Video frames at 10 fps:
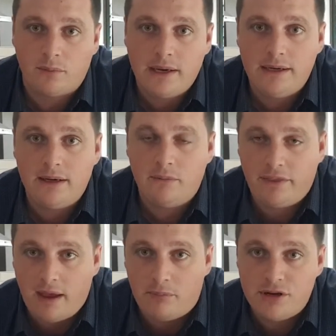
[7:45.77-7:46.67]
a week
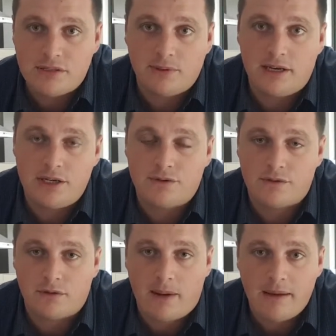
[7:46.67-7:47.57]
with our principal and
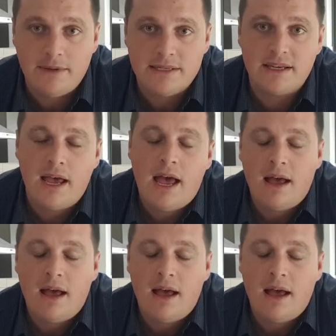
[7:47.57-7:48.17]
interest repayments,